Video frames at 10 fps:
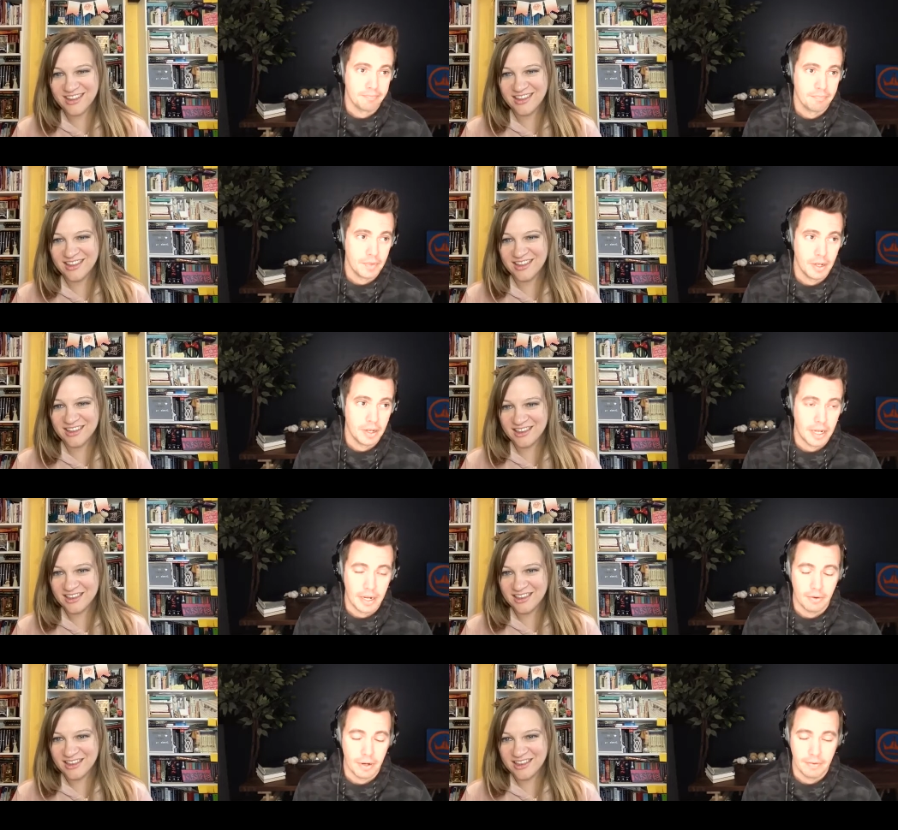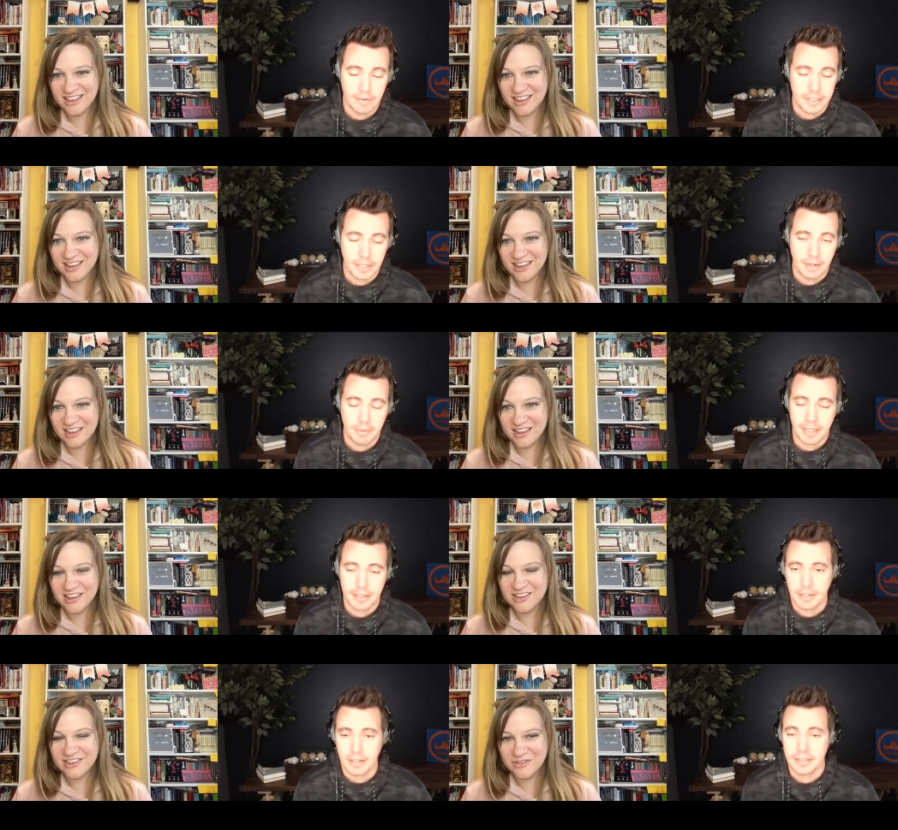Speaker 1: uh, out every time I can
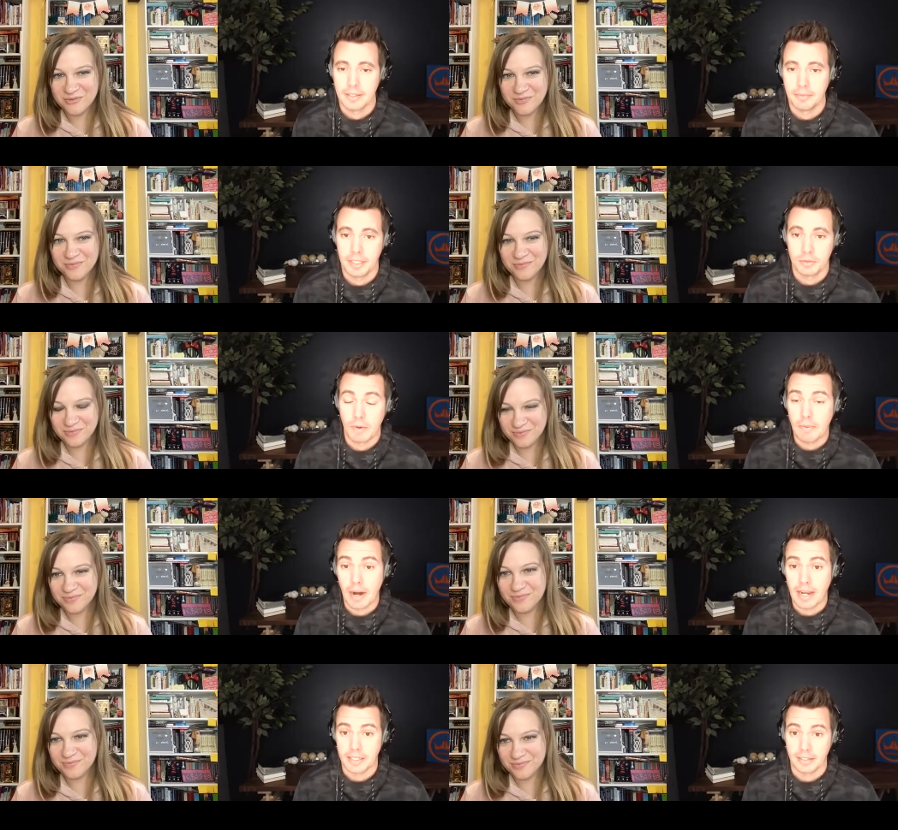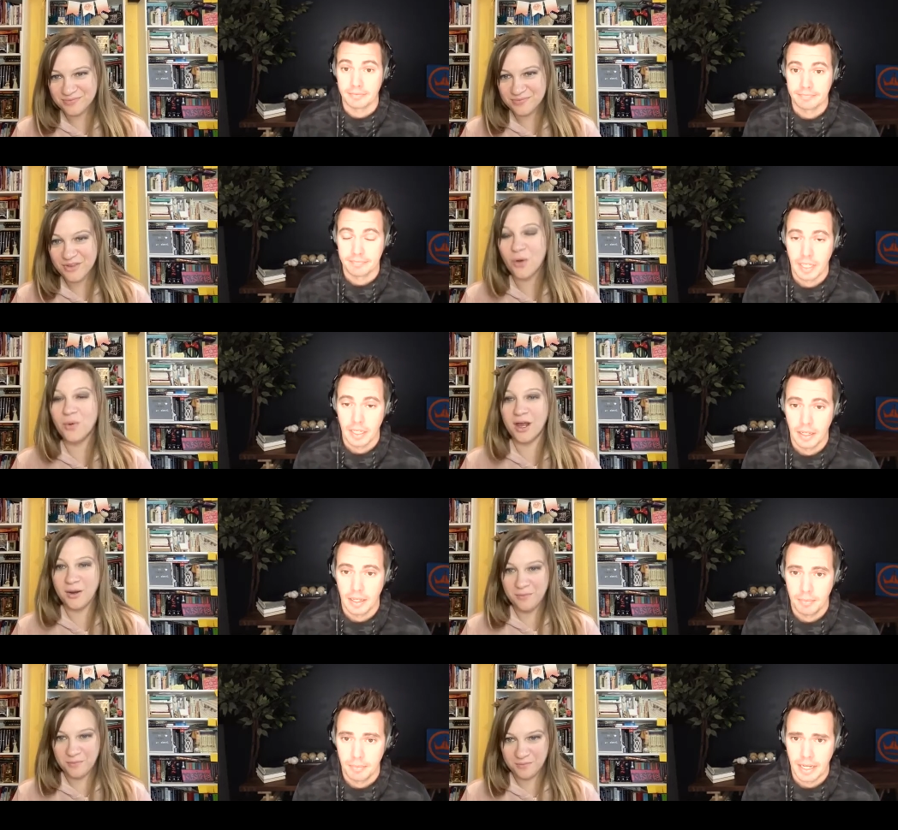talk to somebody is Red Rising uh,
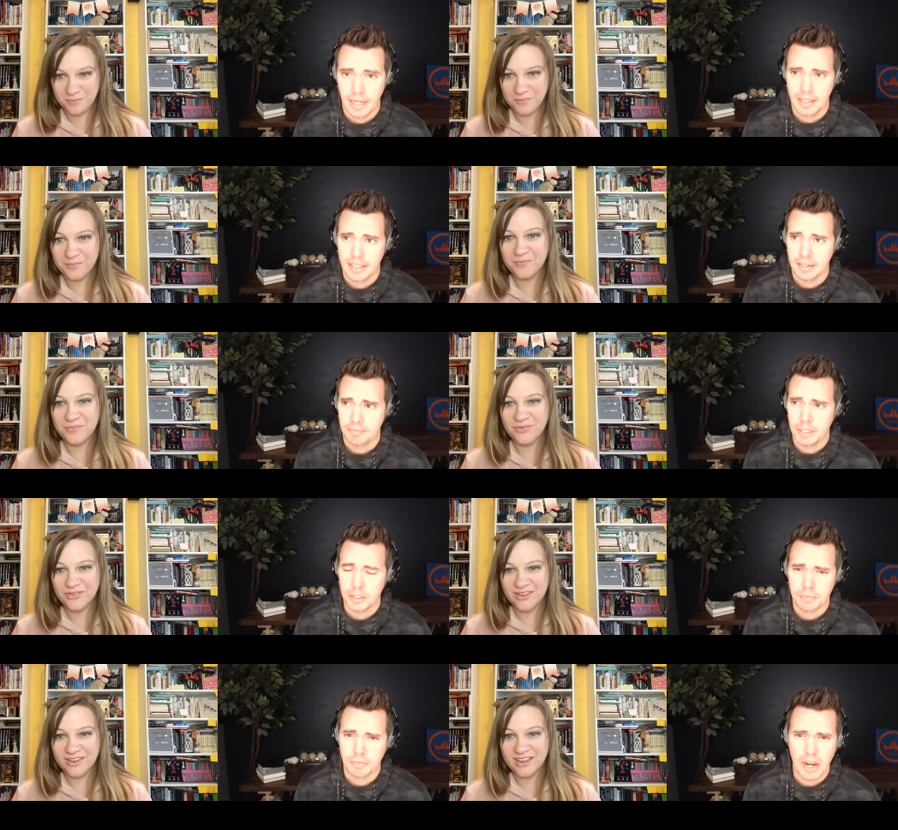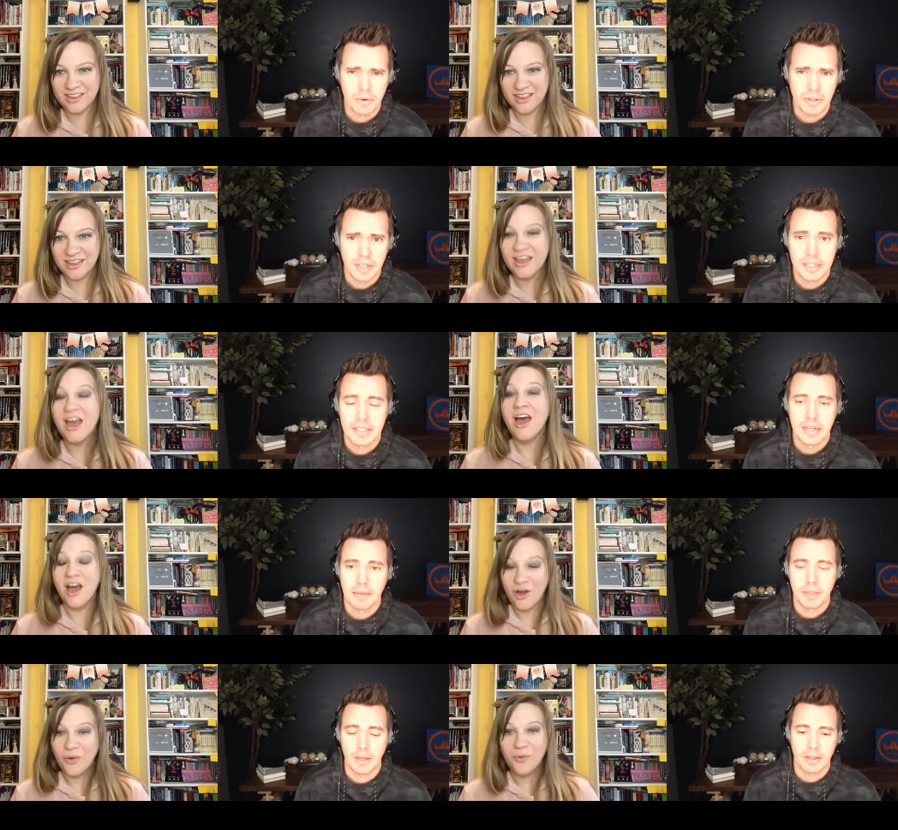okay. by I think Pierce Brown is the name
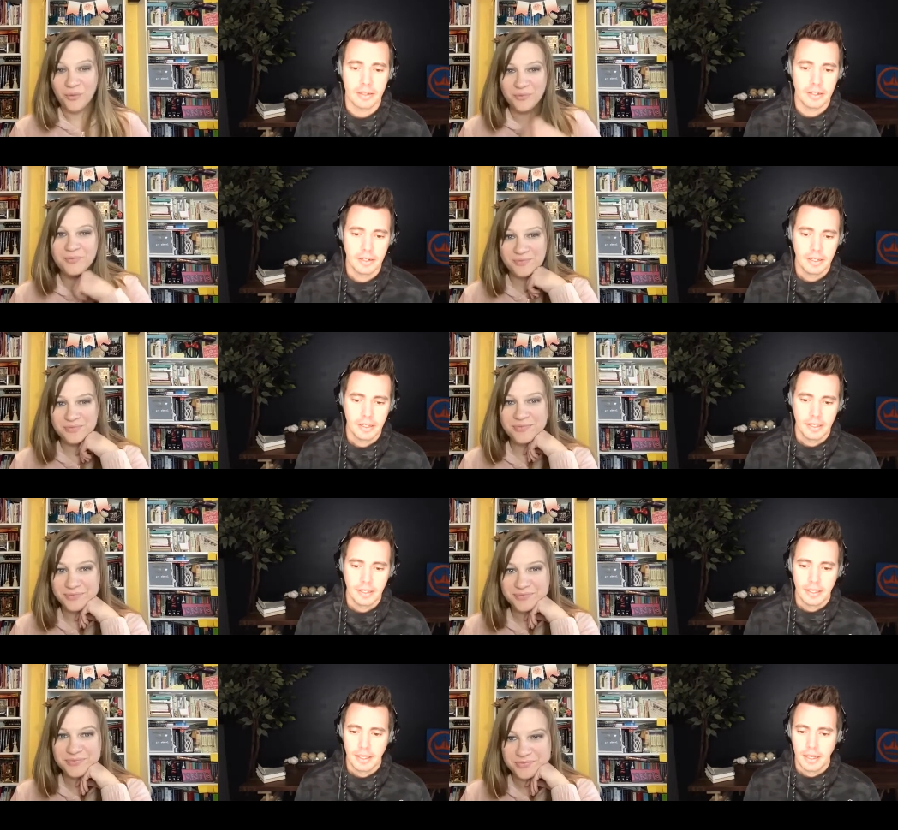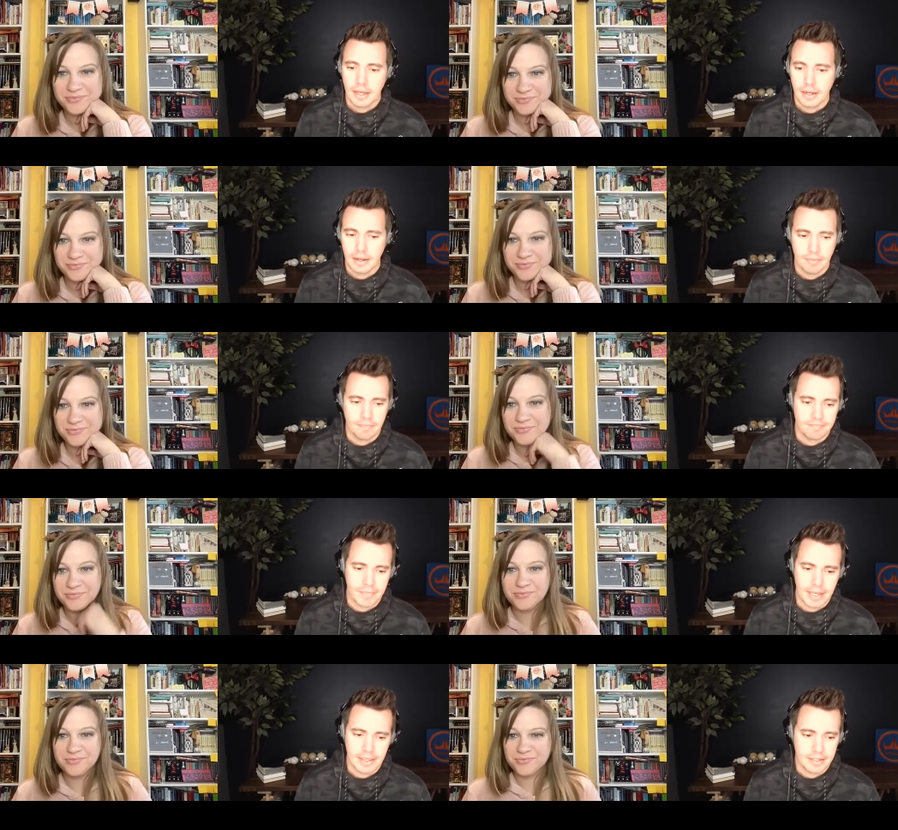of the author. Um,
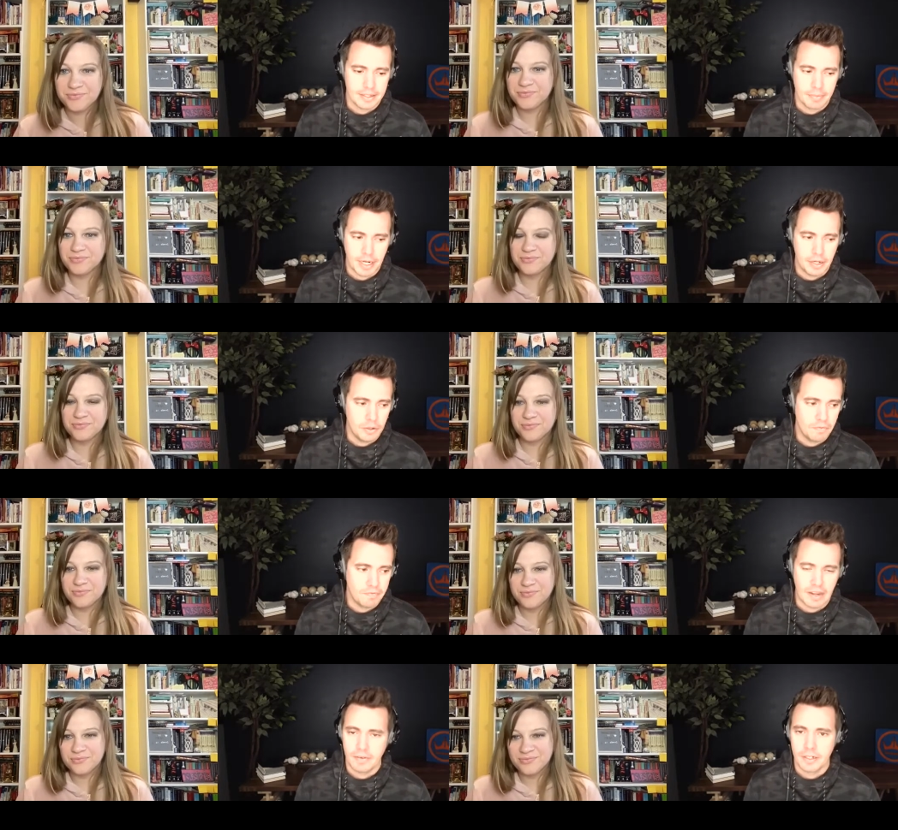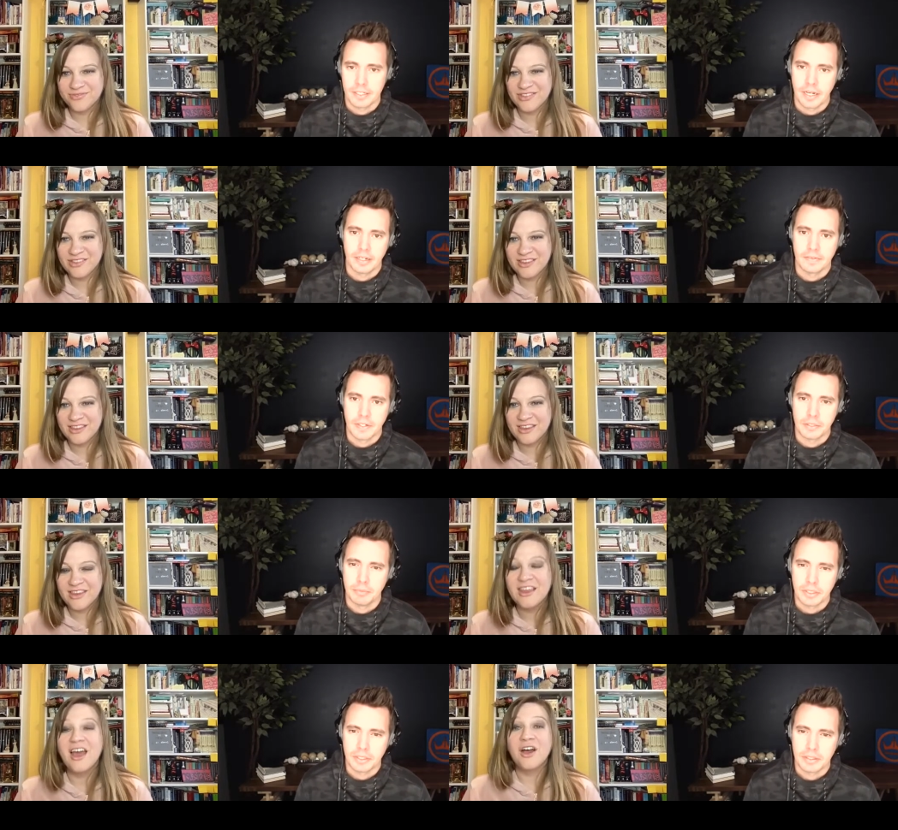I think it's my new favorite science fiction
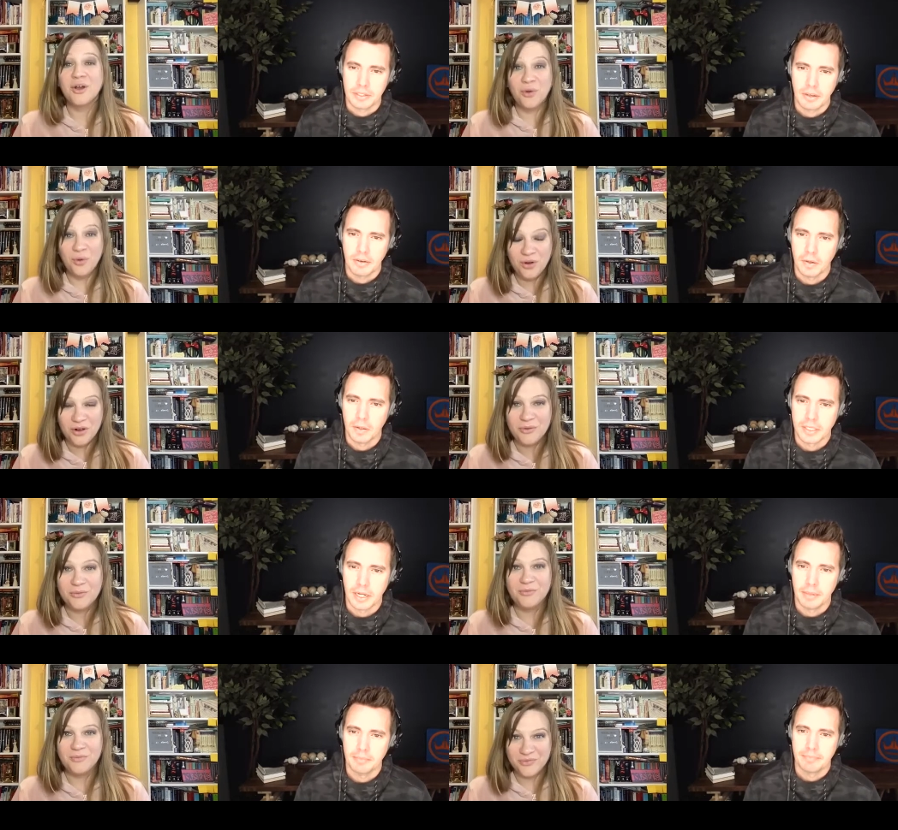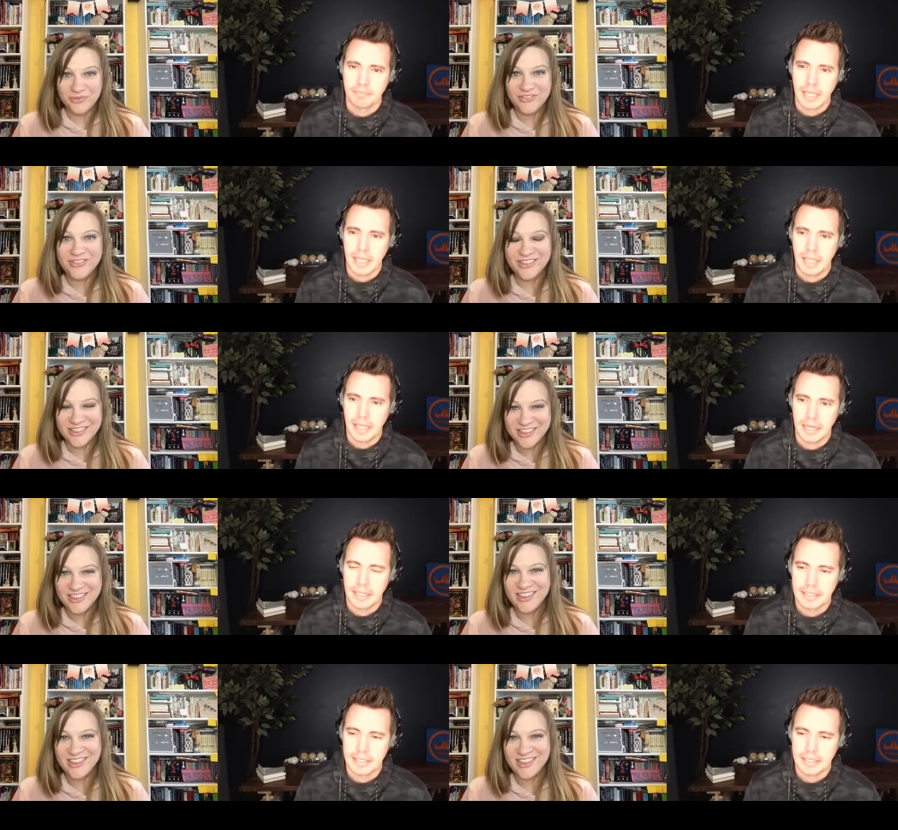book of cool. all time, and